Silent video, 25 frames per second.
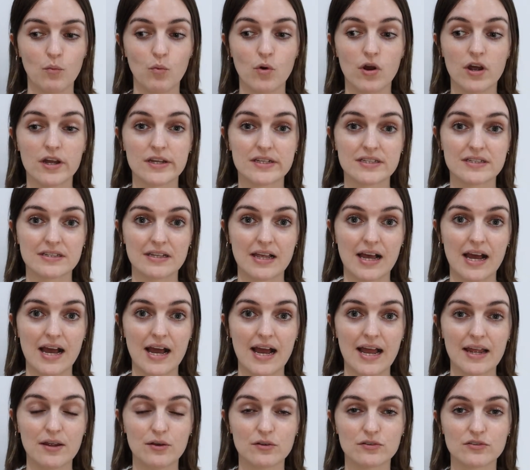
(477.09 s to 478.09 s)
was that
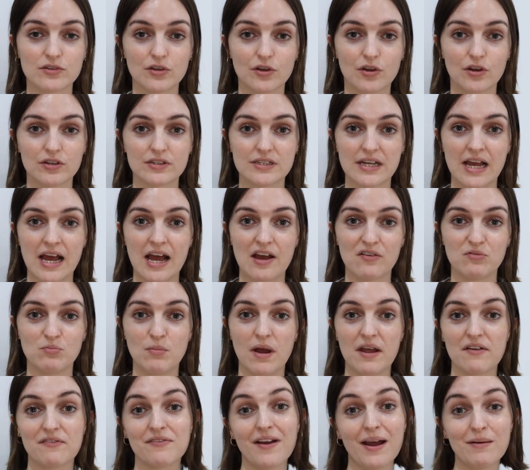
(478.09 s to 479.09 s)
I also got to have
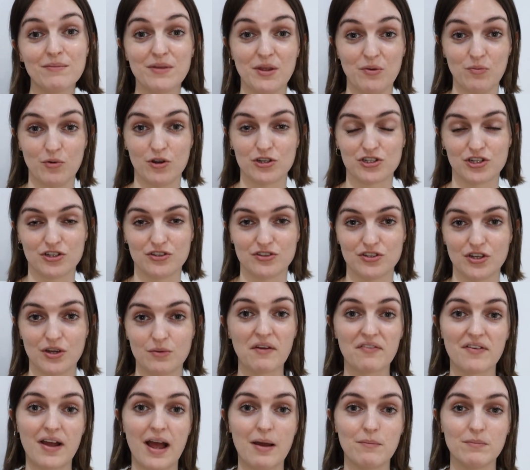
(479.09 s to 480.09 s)
my family watch on Zoom.
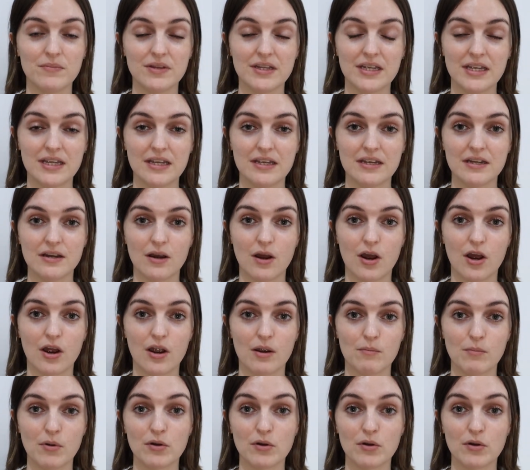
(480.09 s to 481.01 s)
My family are